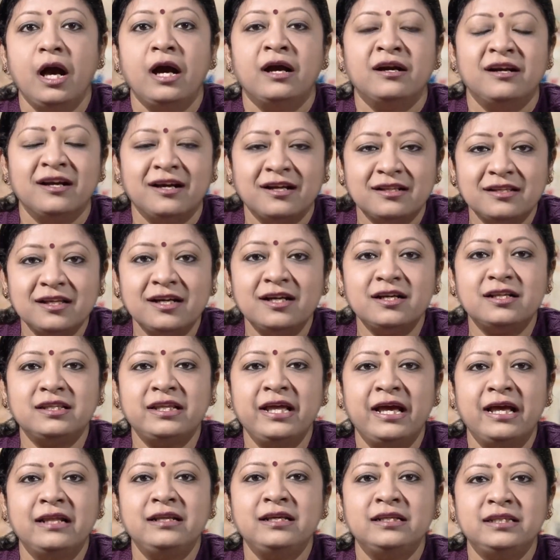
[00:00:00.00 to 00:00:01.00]
rather
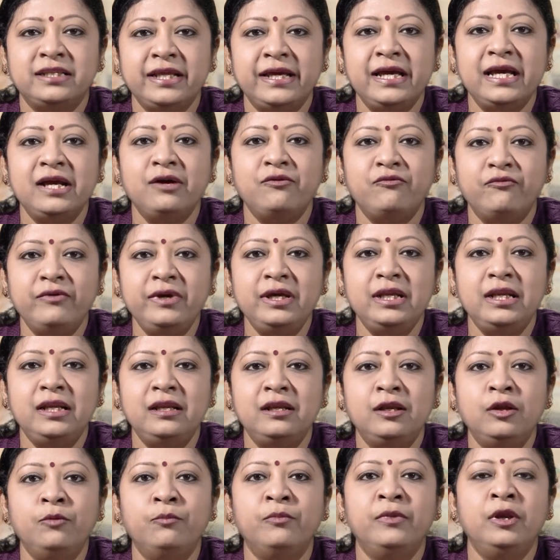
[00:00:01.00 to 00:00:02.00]
than they will
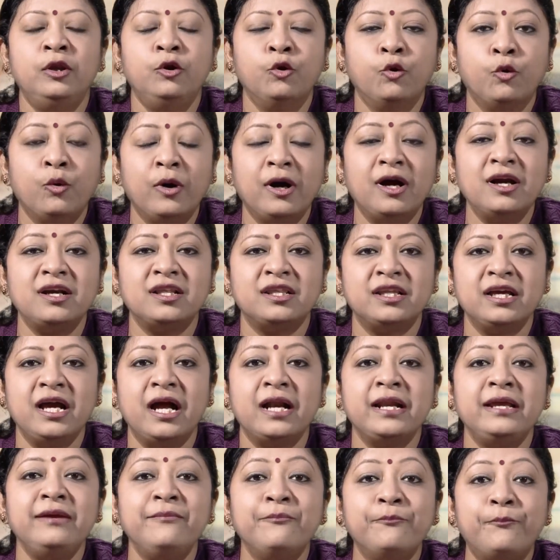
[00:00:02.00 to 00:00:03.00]
lower
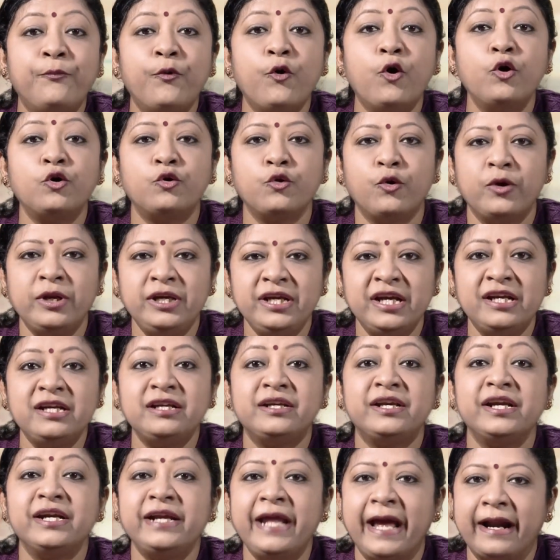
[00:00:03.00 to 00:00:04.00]
their import
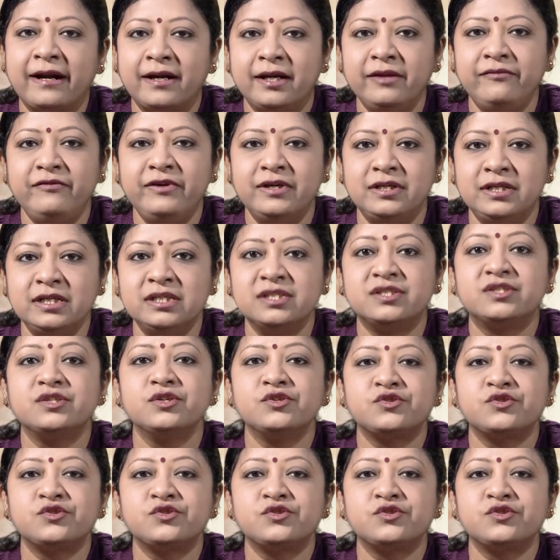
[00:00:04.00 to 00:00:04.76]
oriented activities,